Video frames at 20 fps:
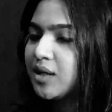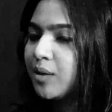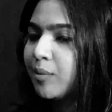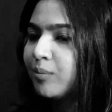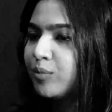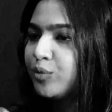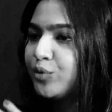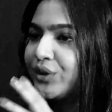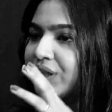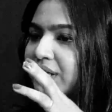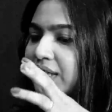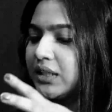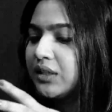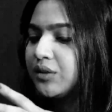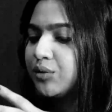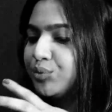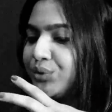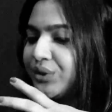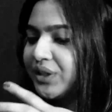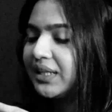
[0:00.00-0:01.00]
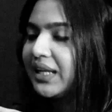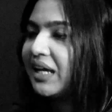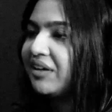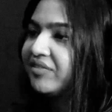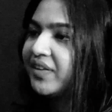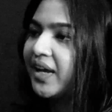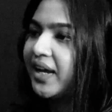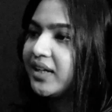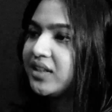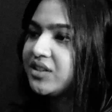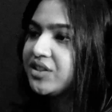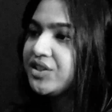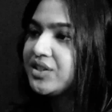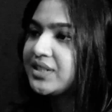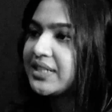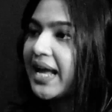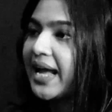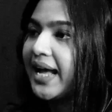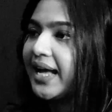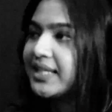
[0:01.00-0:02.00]
some real life
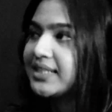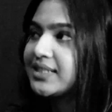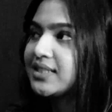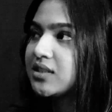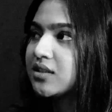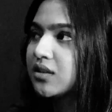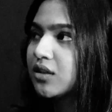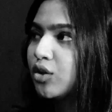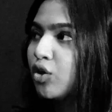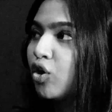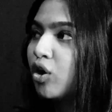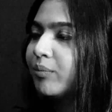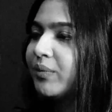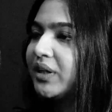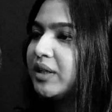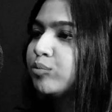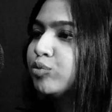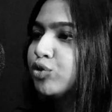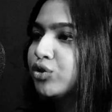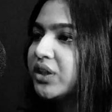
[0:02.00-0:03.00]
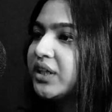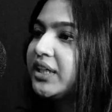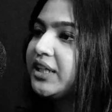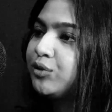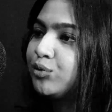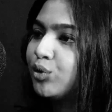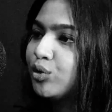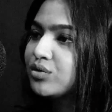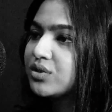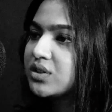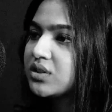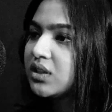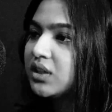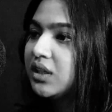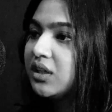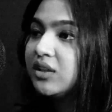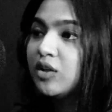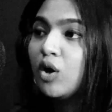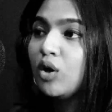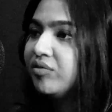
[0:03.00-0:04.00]
characters as comic book heroes,
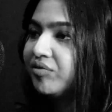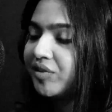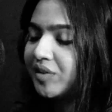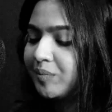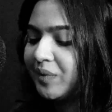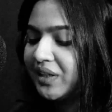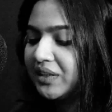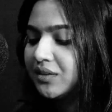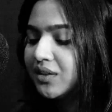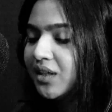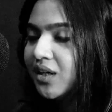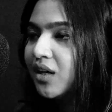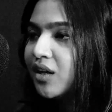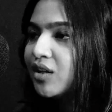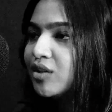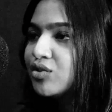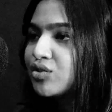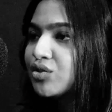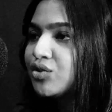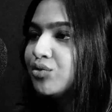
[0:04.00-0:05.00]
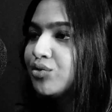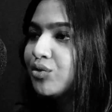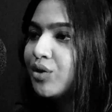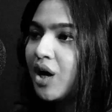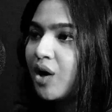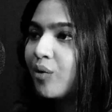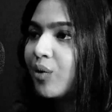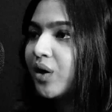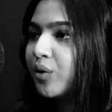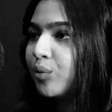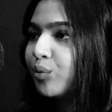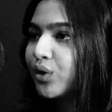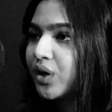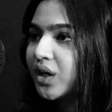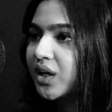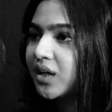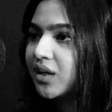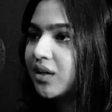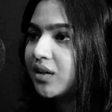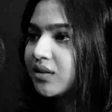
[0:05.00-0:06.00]
all female. So you know how I
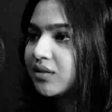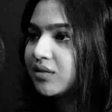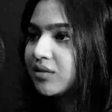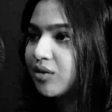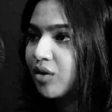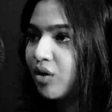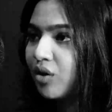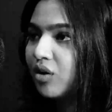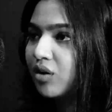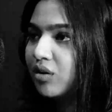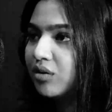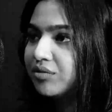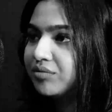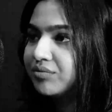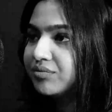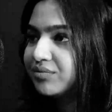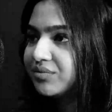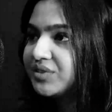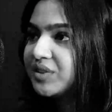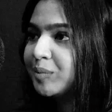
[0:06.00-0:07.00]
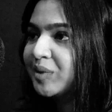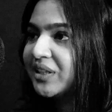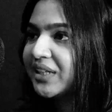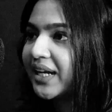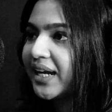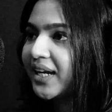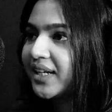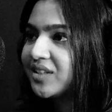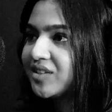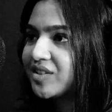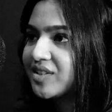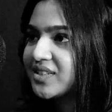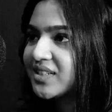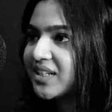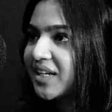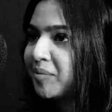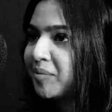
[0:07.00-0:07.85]
work on female characters